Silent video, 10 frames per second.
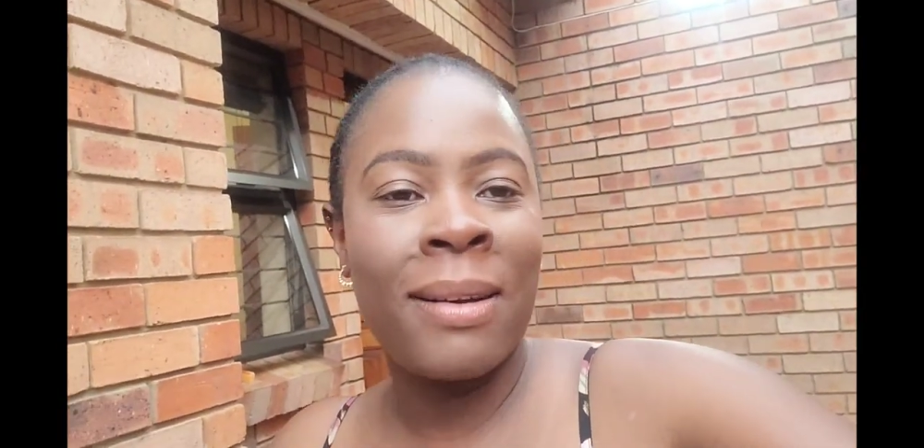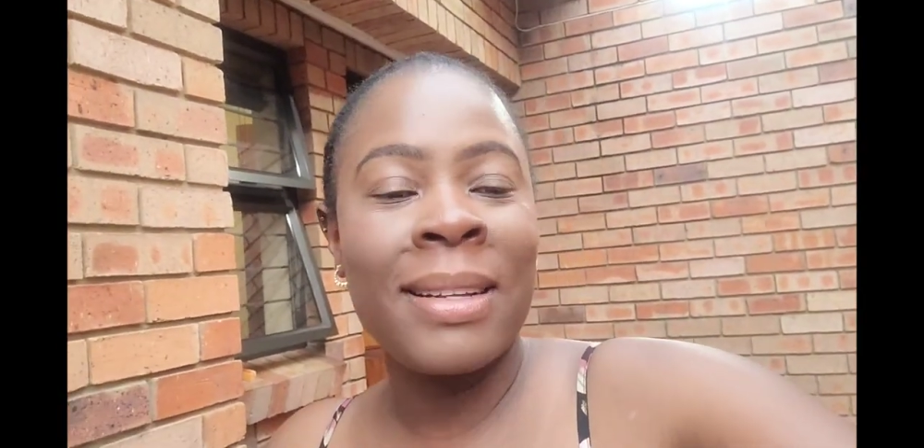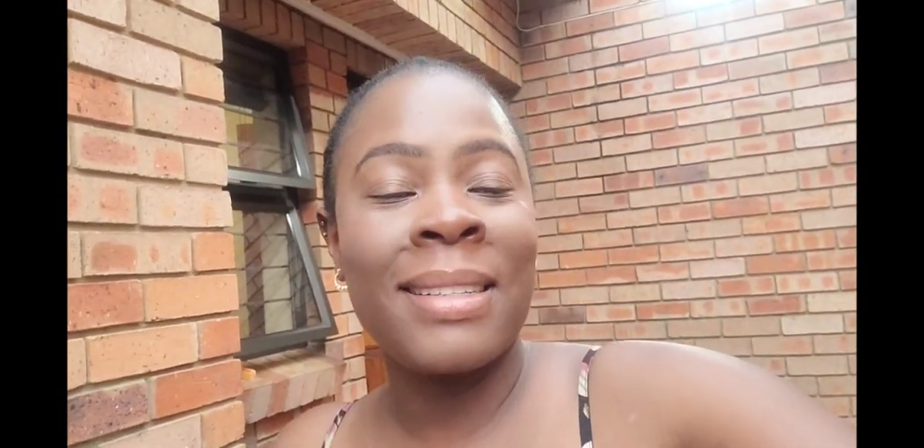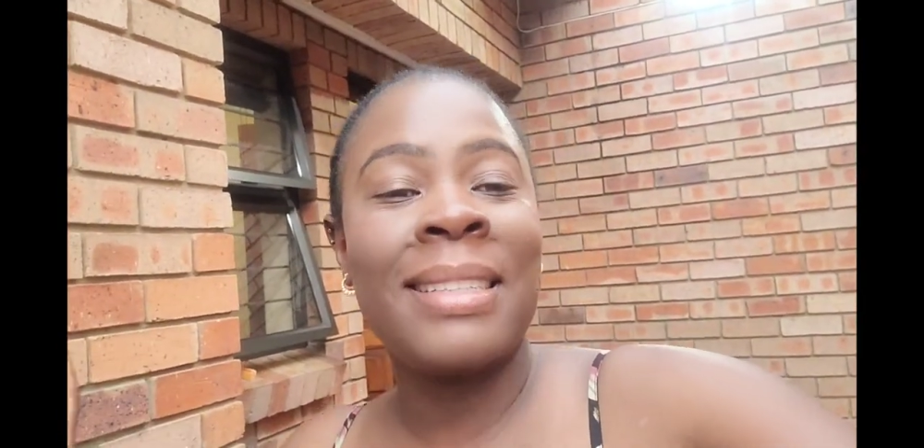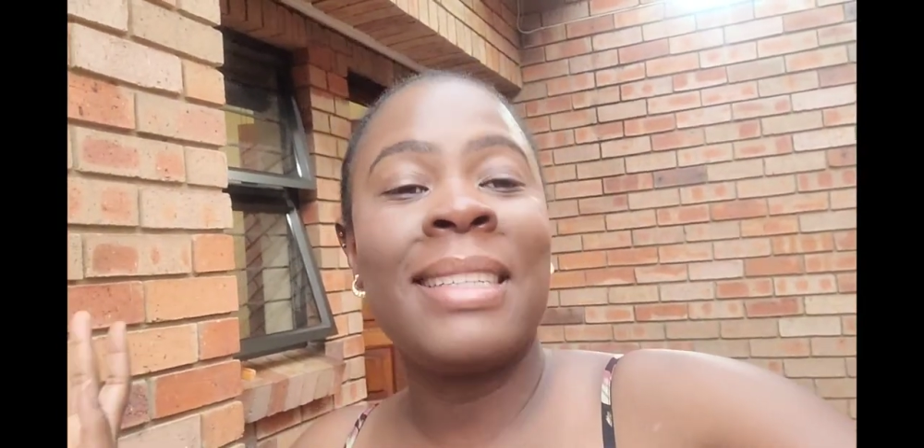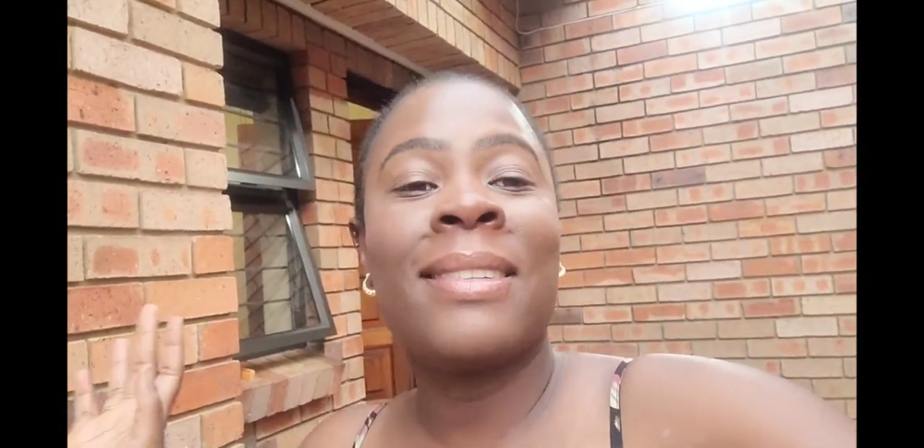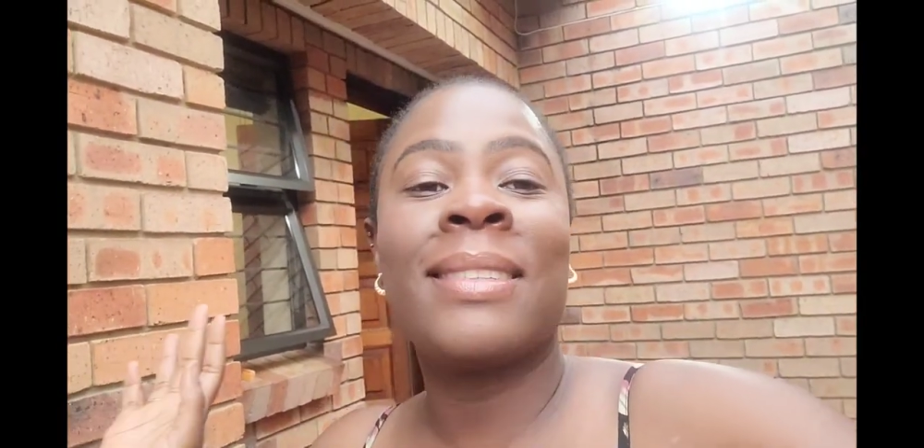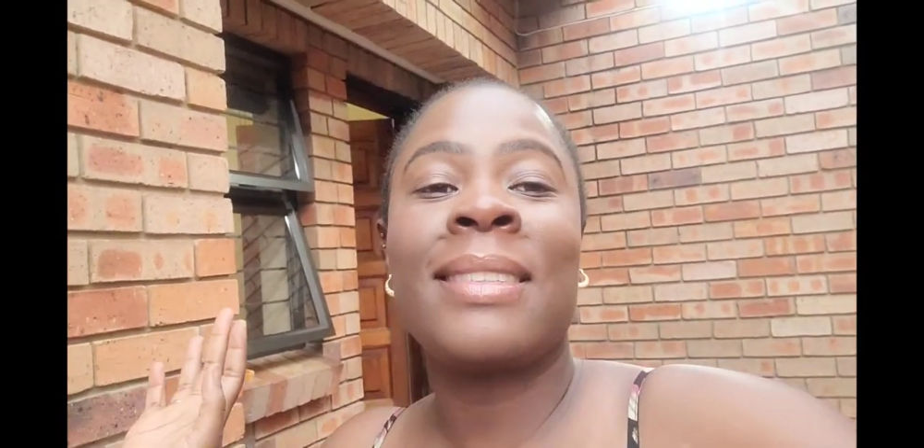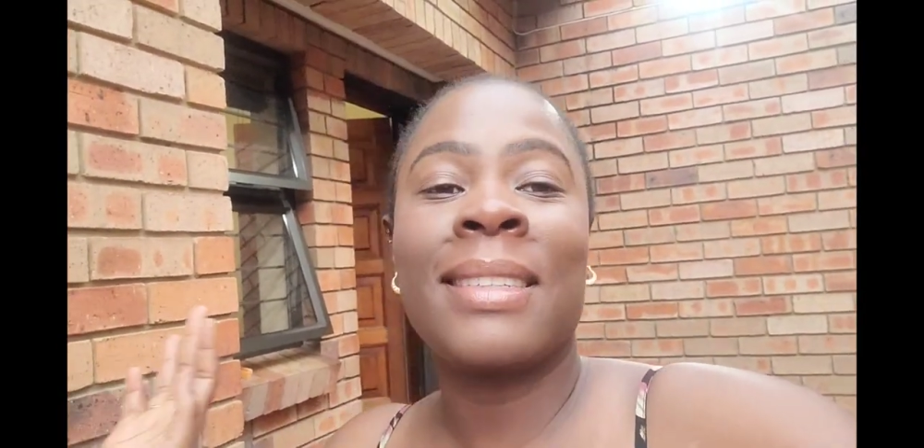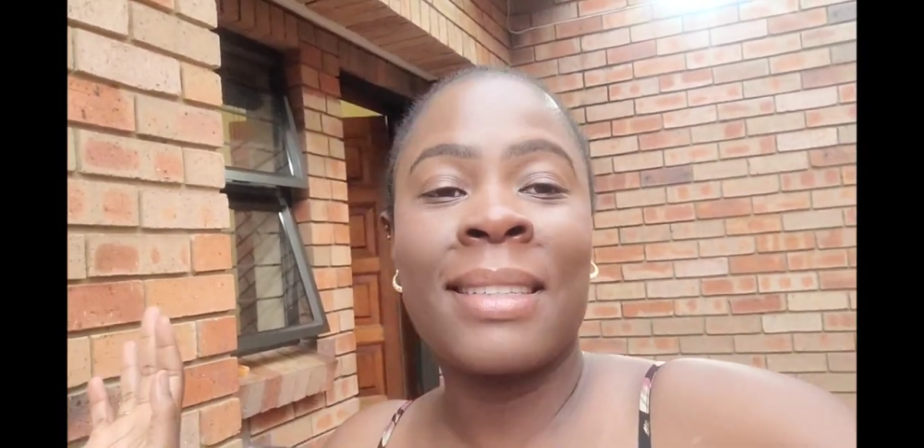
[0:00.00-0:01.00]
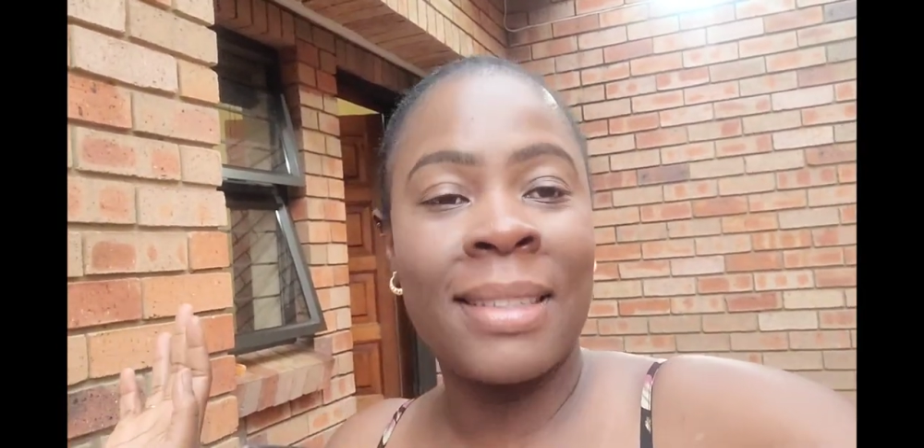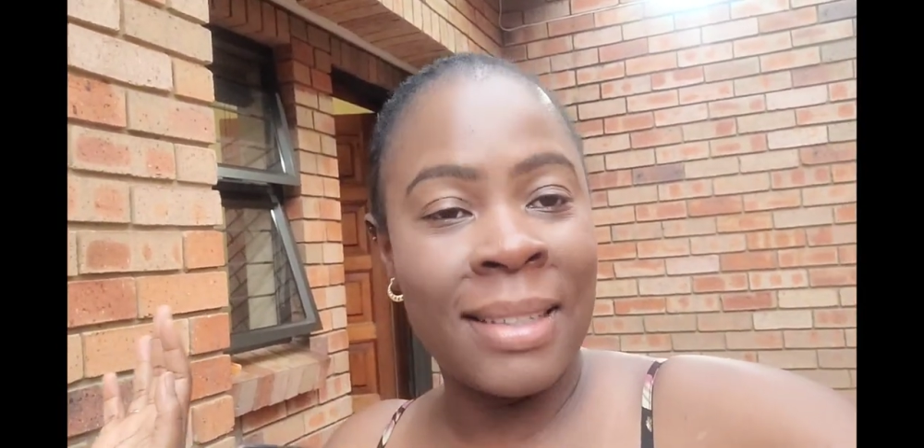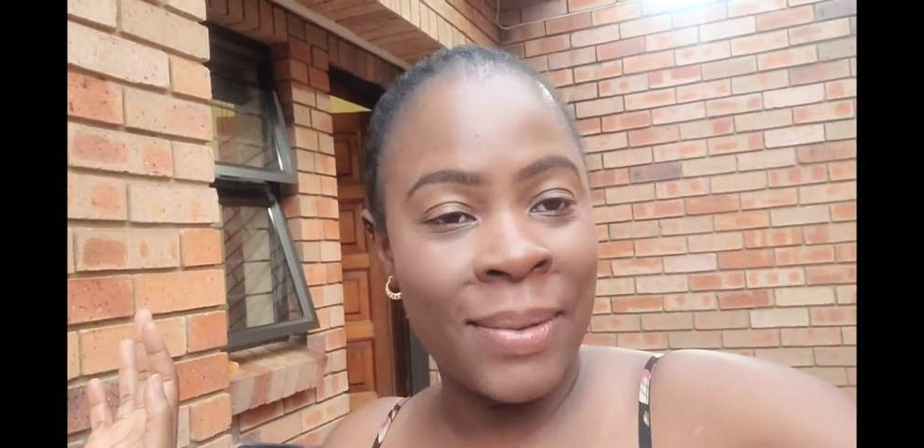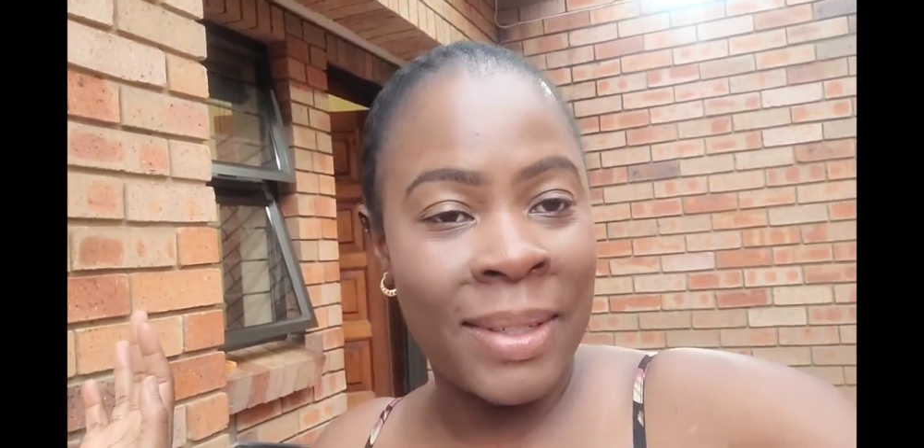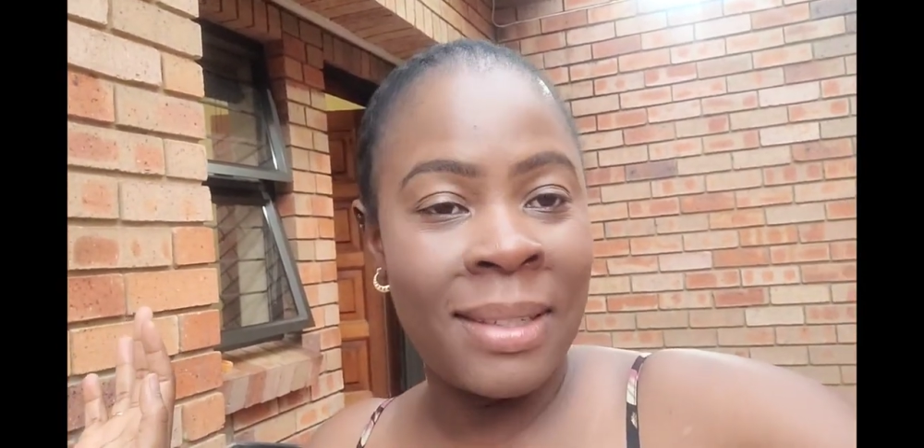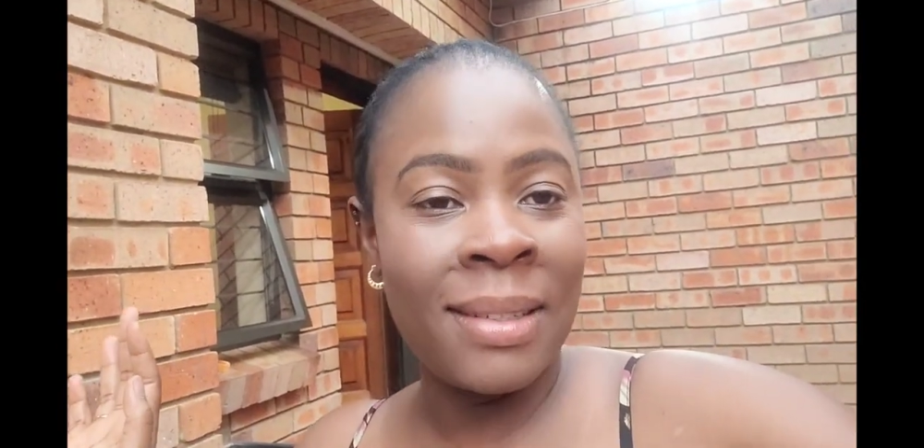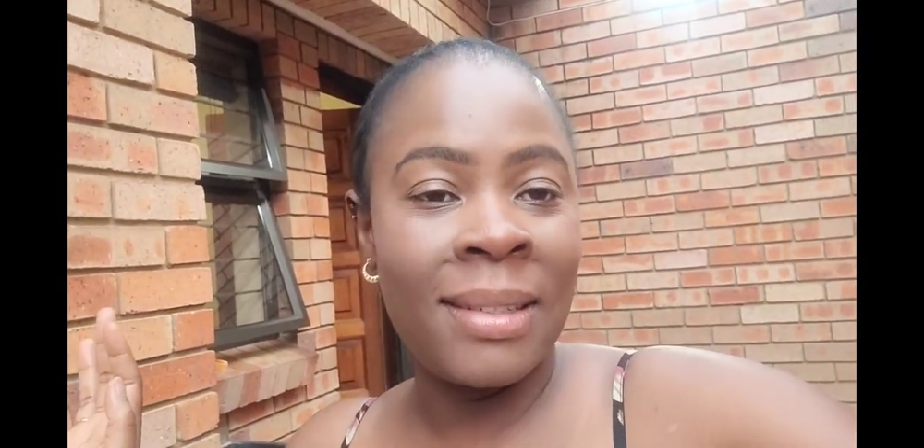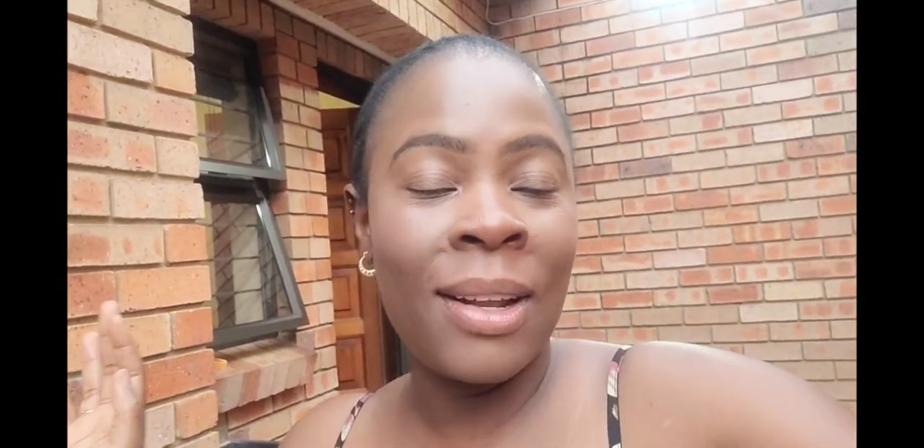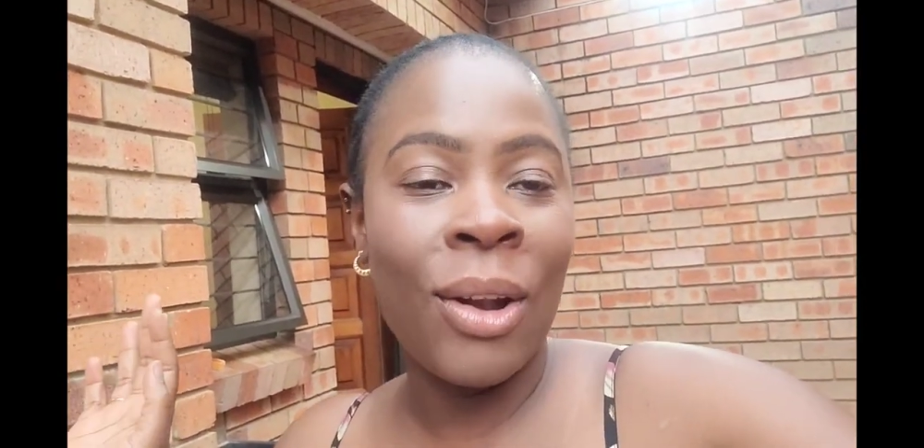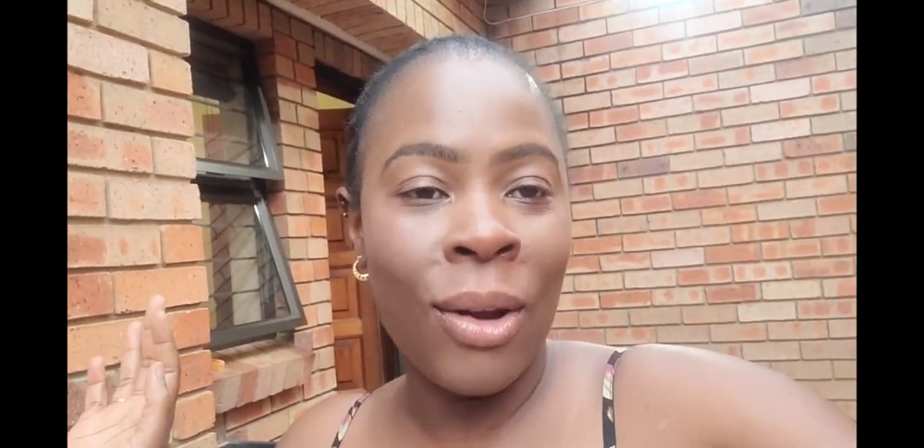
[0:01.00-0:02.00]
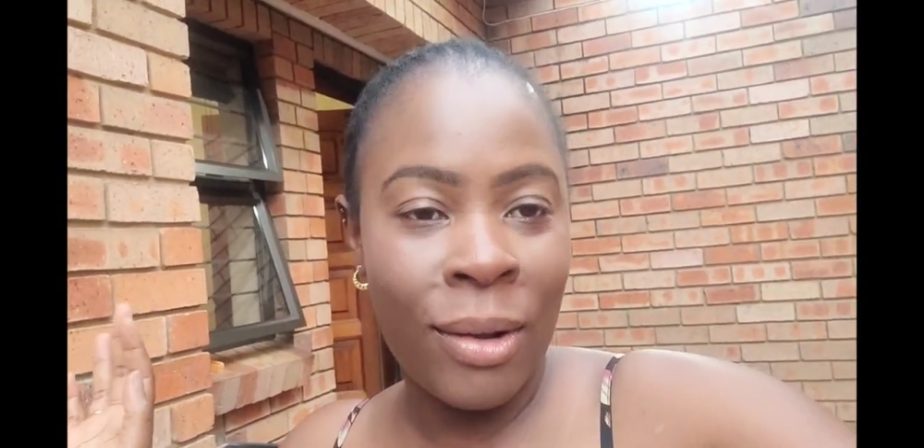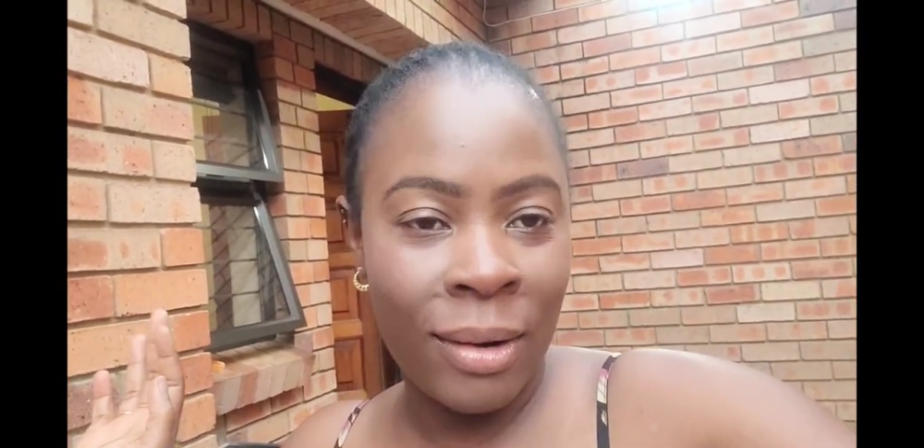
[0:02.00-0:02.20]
It, it was just, it was a long,